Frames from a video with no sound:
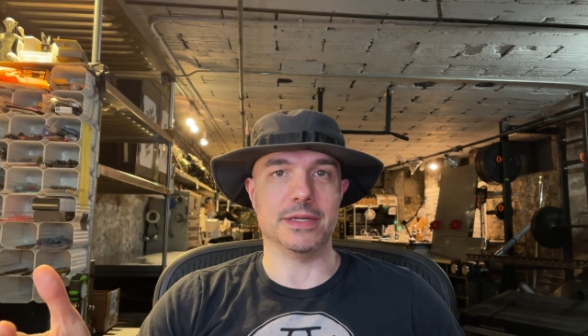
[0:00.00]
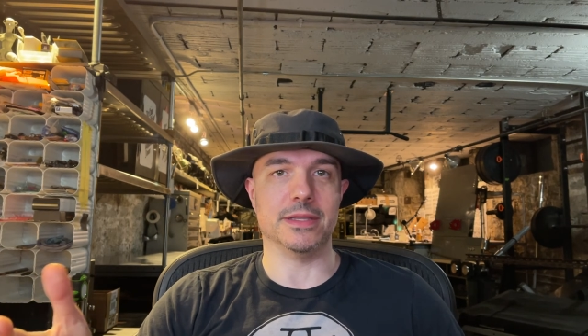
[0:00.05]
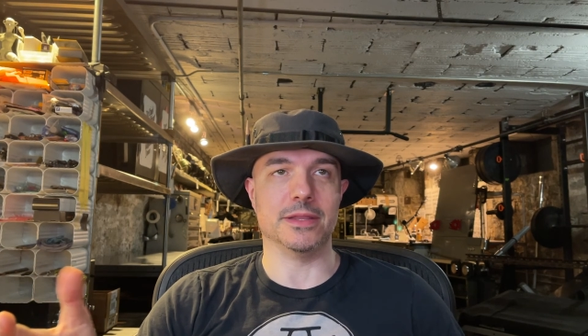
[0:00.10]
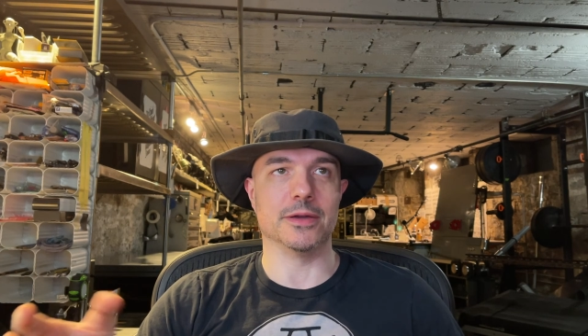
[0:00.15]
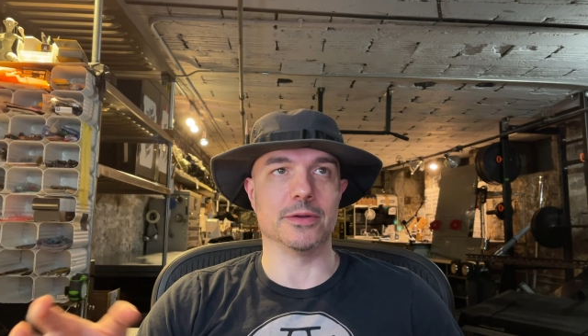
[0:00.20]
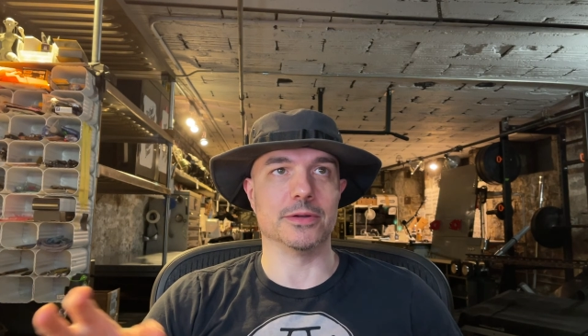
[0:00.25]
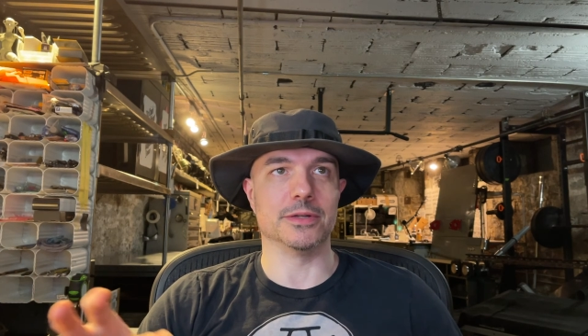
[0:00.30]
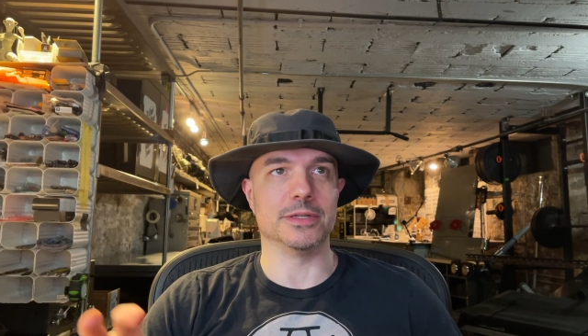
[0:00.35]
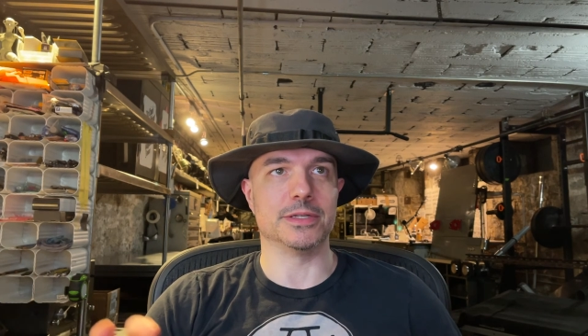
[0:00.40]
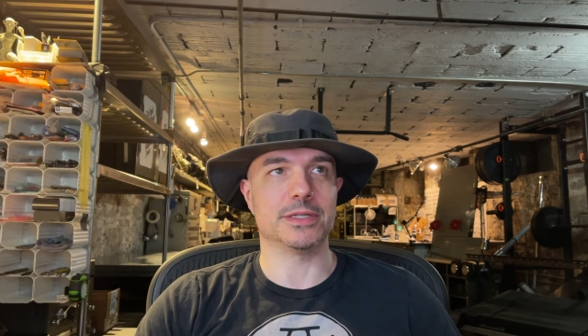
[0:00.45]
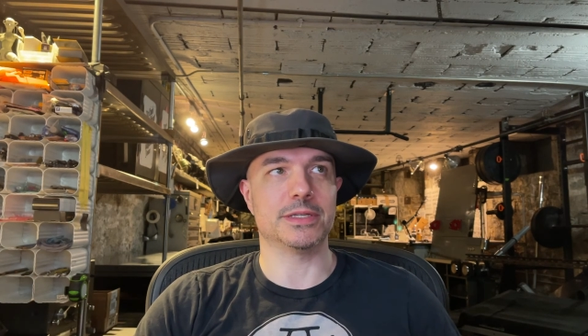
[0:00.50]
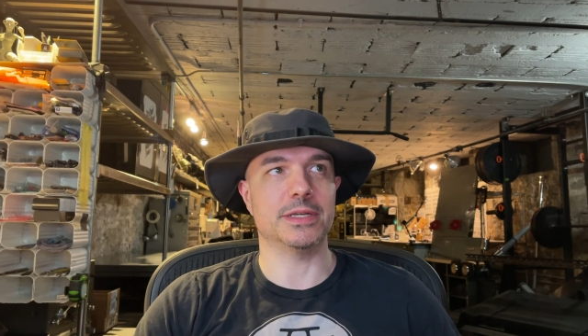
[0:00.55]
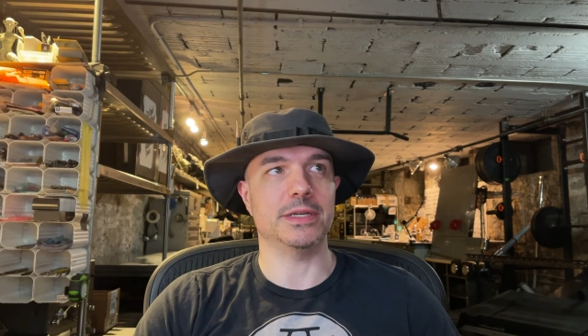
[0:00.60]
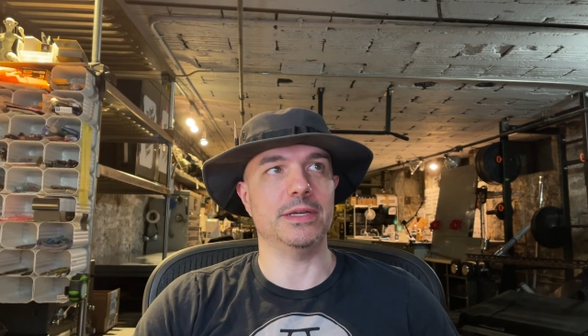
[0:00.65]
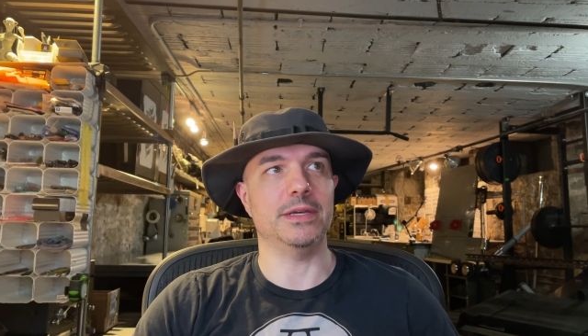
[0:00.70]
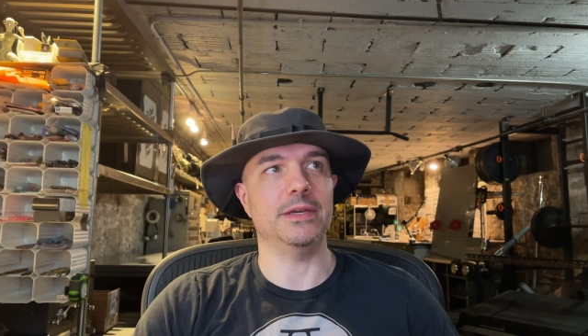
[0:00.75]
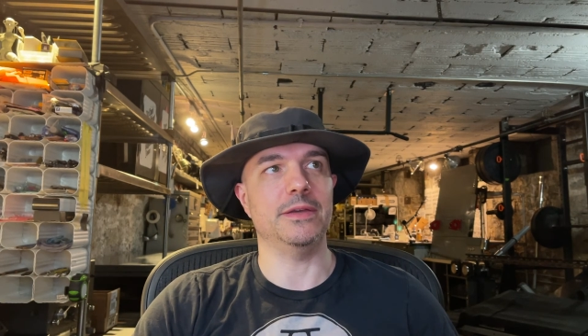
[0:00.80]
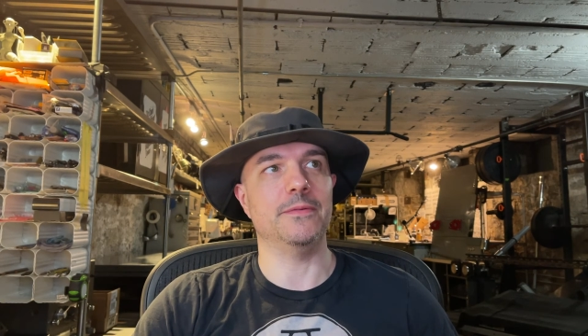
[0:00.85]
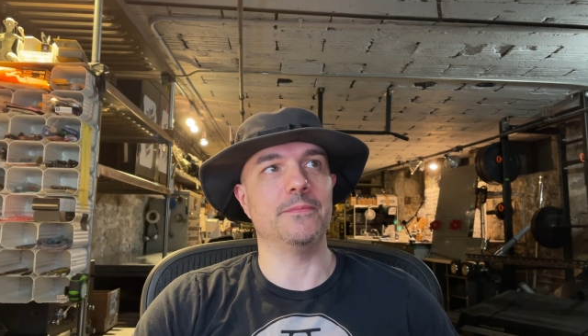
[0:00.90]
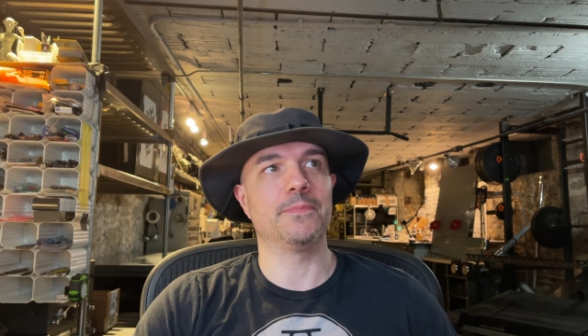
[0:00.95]
They're going to
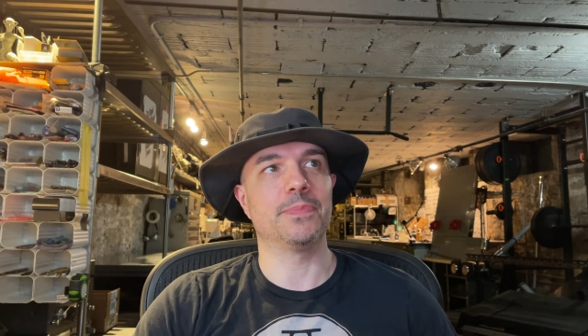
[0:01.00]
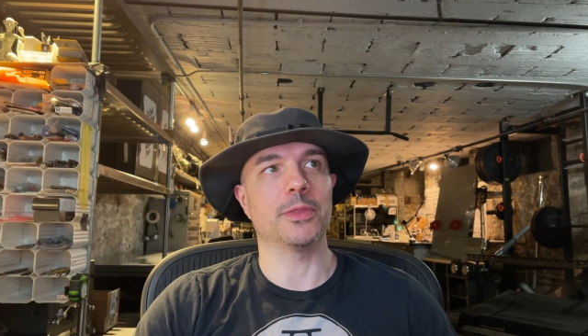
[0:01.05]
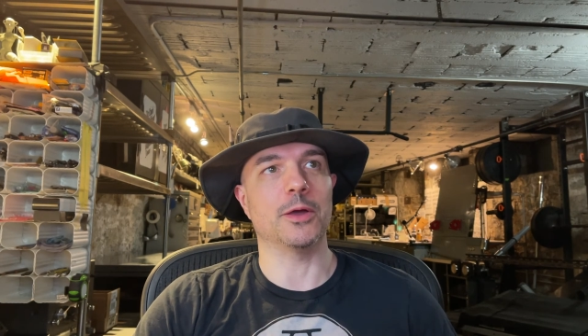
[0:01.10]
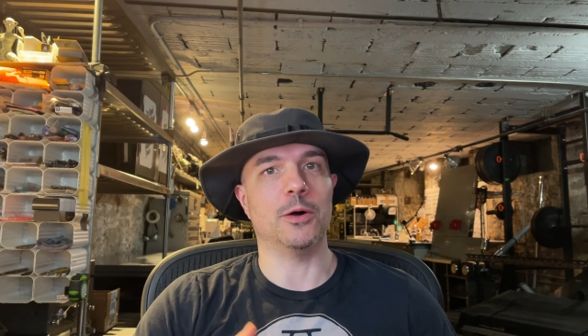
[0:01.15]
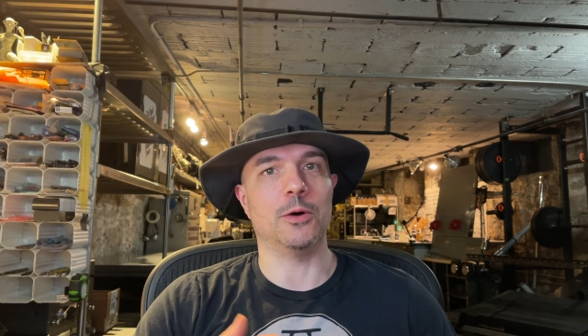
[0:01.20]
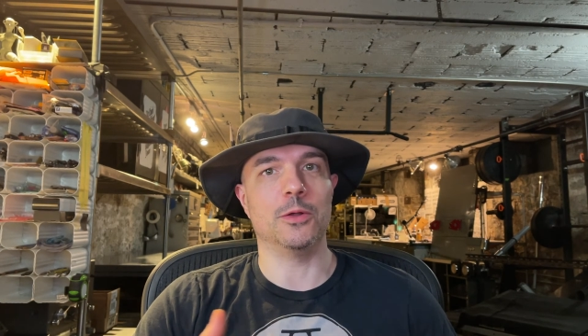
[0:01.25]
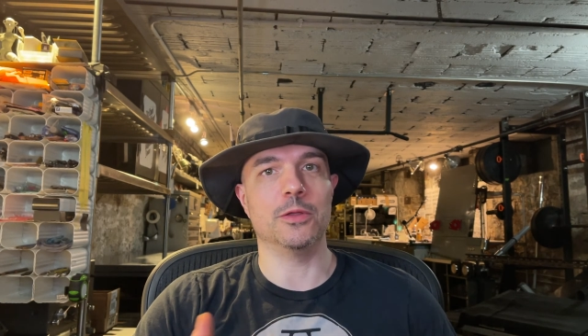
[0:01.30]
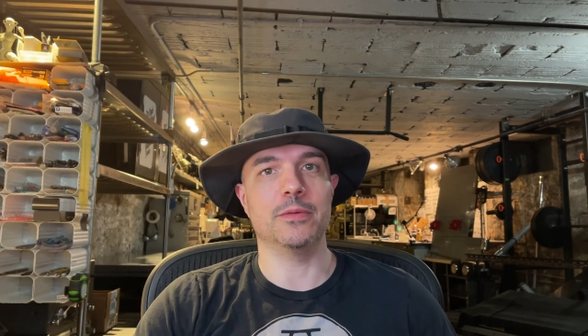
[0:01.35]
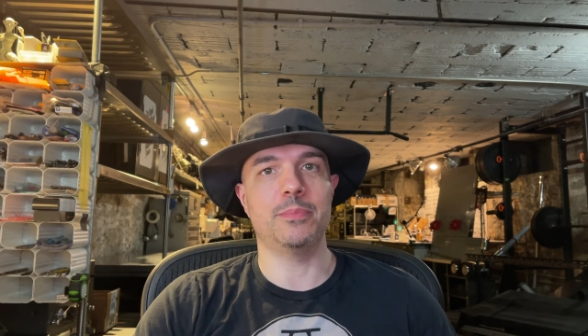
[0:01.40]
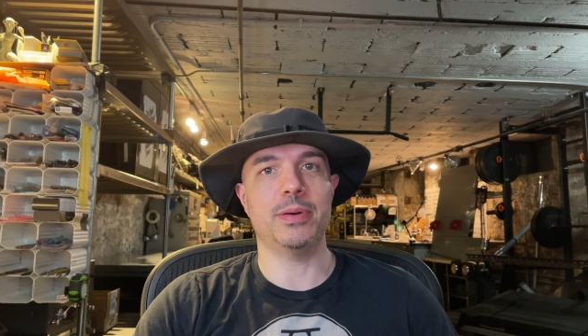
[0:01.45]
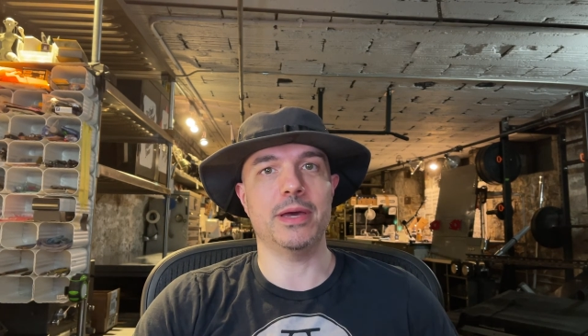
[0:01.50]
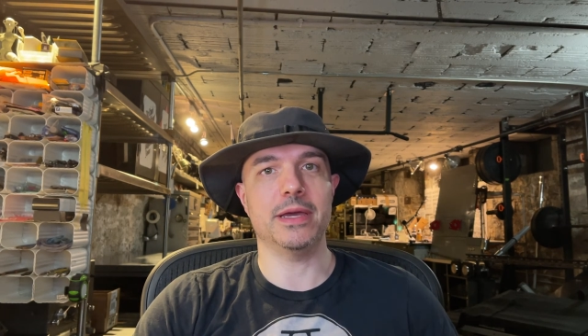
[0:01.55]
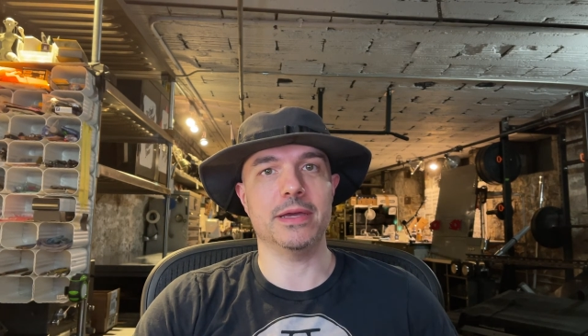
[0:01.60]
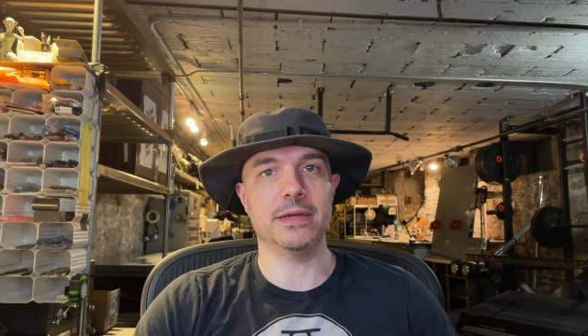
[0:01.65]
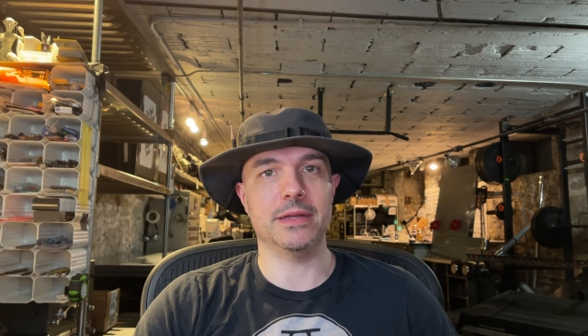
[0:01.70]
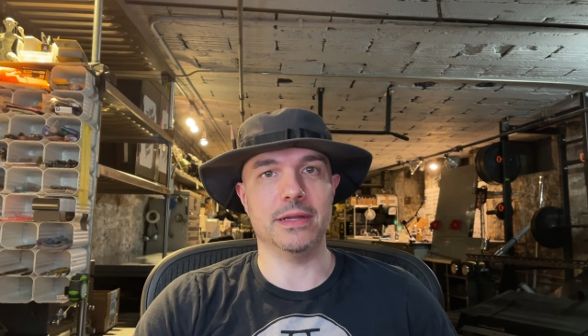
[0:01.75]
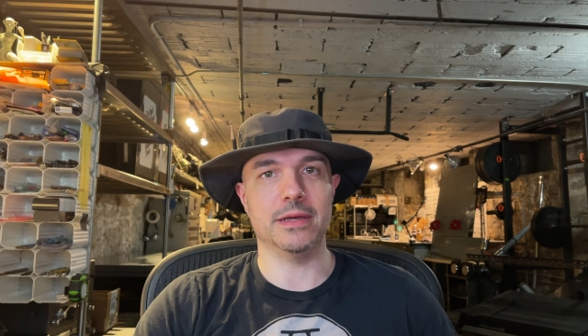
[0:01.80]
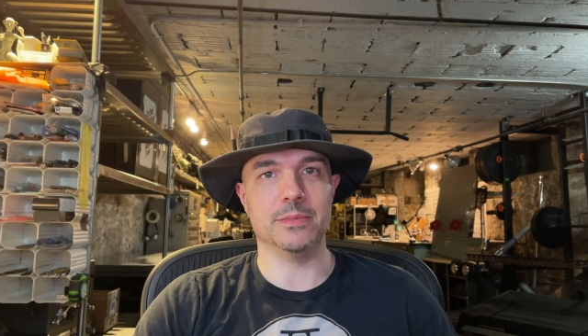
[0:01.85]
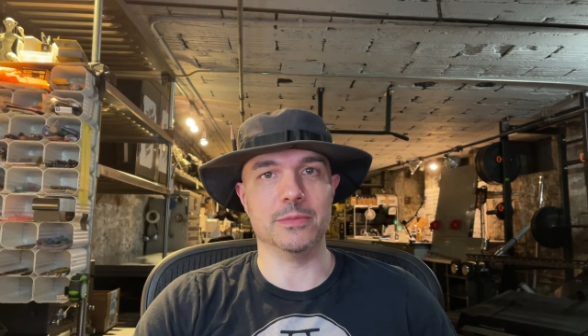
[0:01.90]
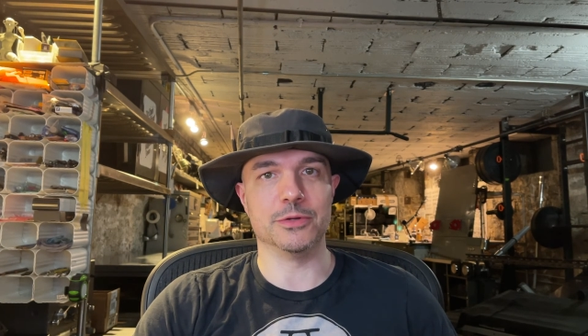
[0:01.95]
see all the pagan
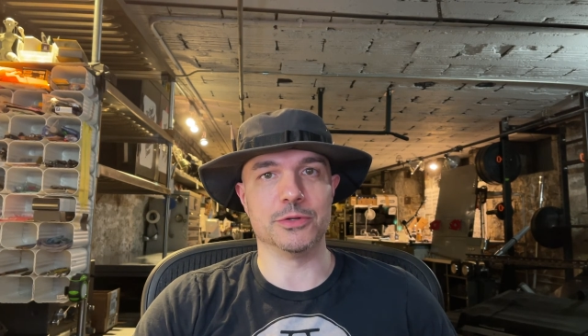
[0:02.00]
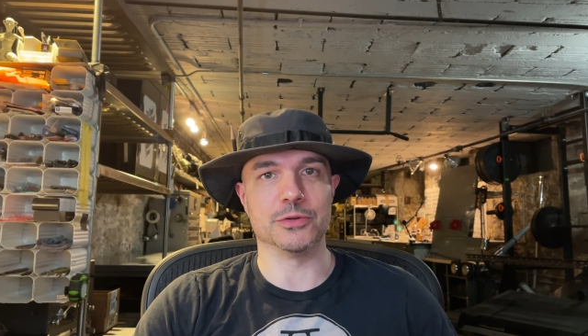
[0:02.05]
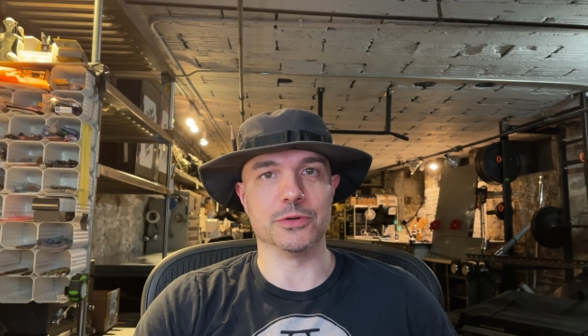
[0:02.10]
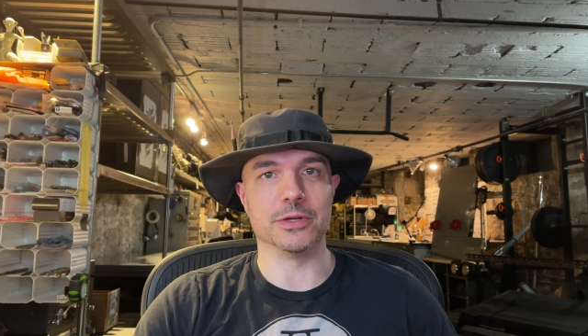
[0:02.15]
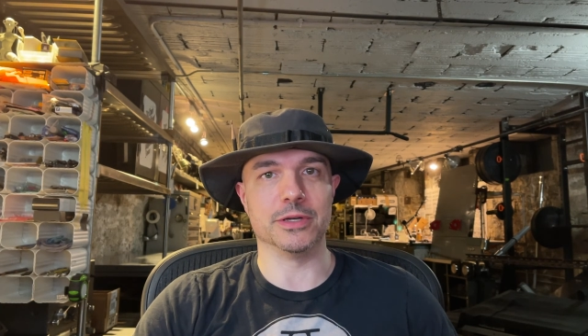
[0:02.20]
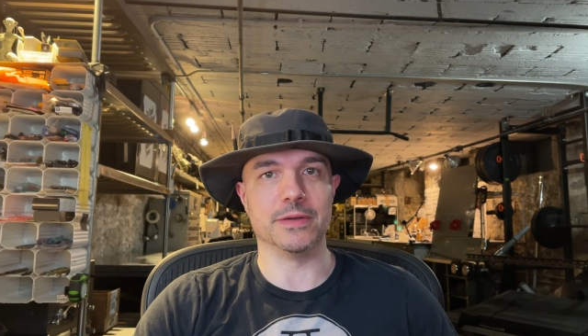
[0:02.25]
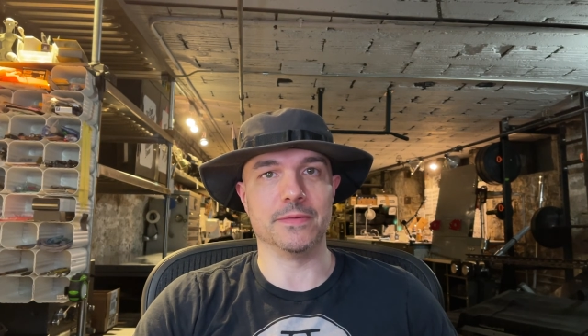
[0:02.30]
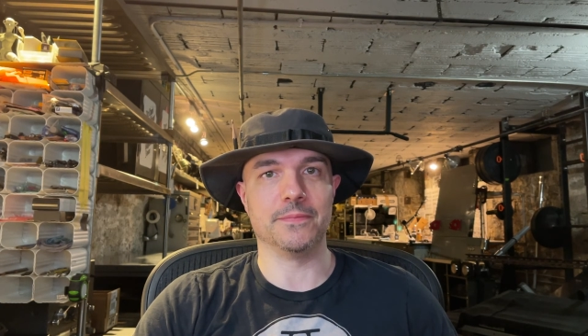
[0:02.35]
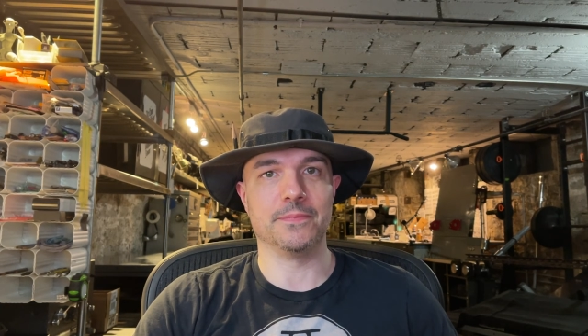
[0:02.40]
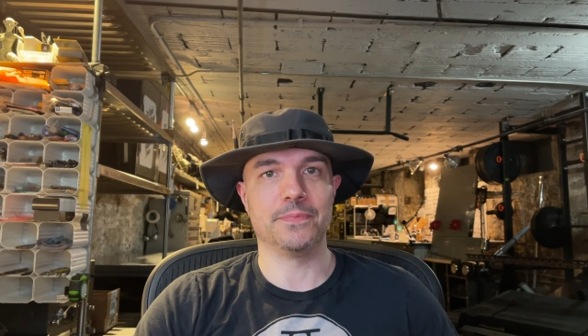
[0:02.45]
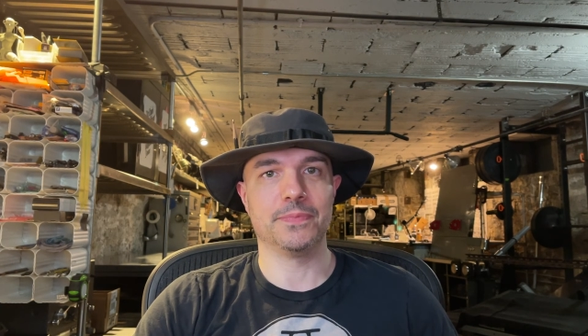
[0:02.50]
imagery,